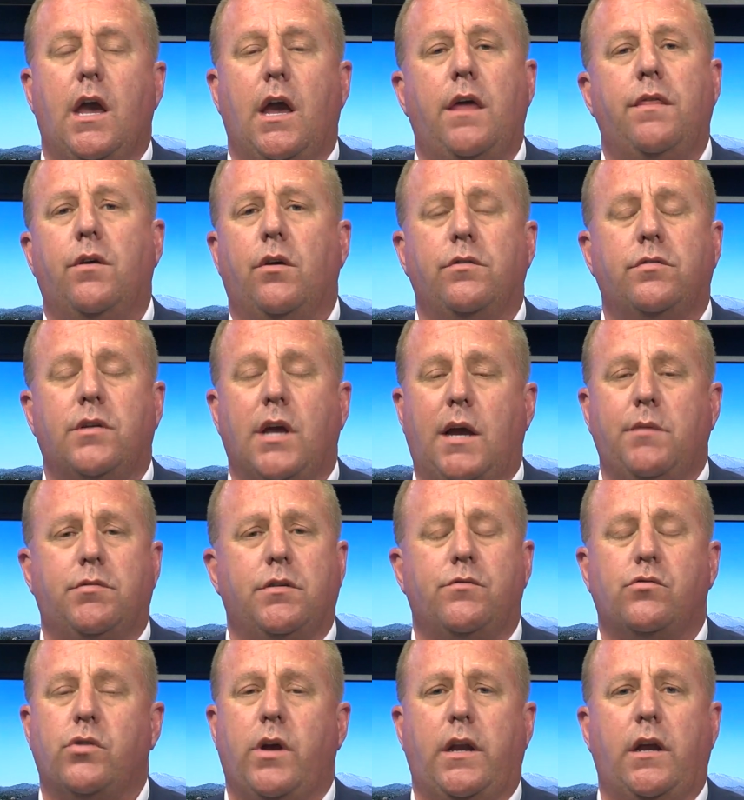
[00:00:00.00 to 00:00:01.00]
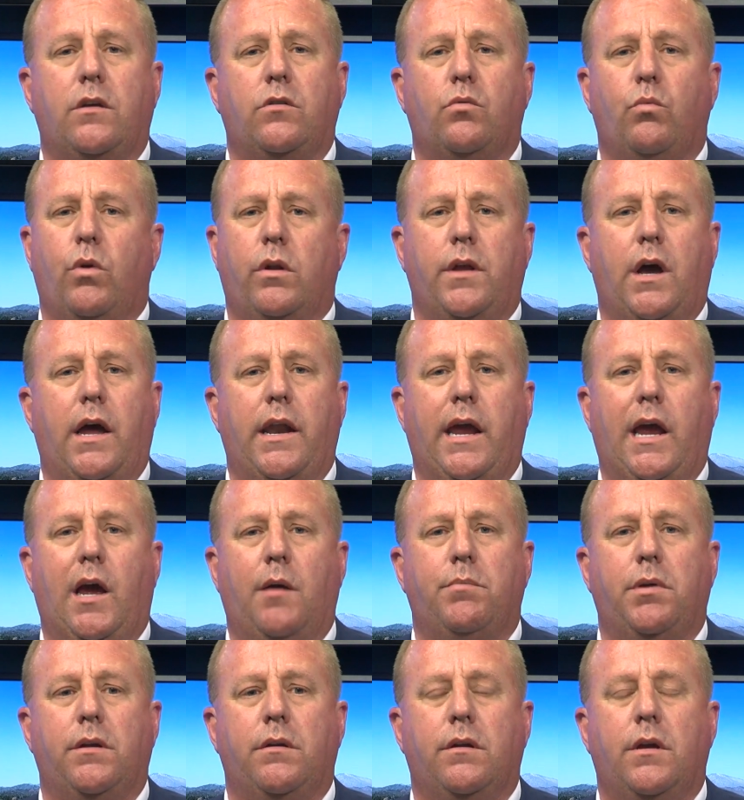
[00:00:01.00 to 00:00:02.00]
And those types of trainings will not
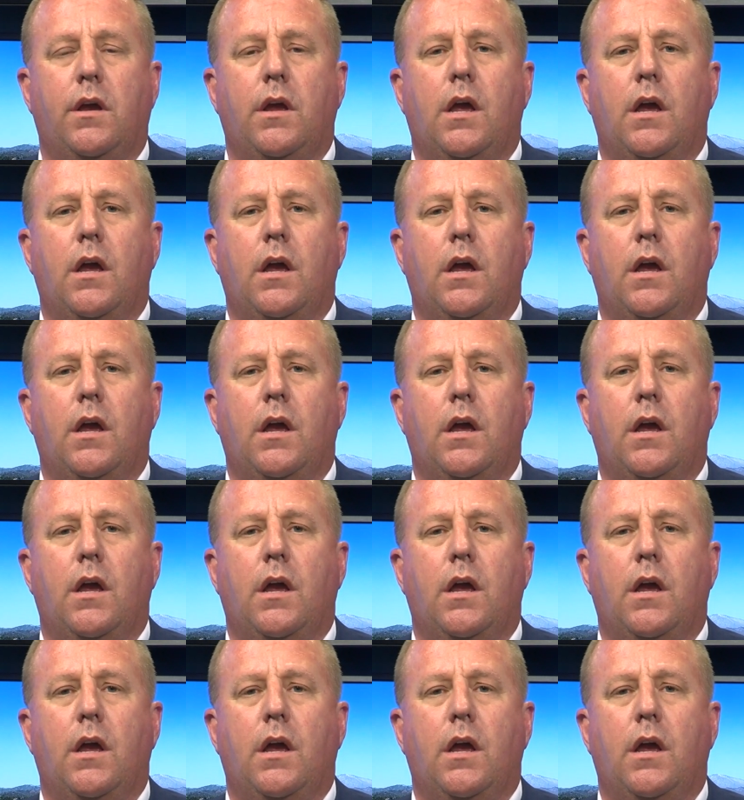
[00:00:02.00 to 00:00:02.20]
happen.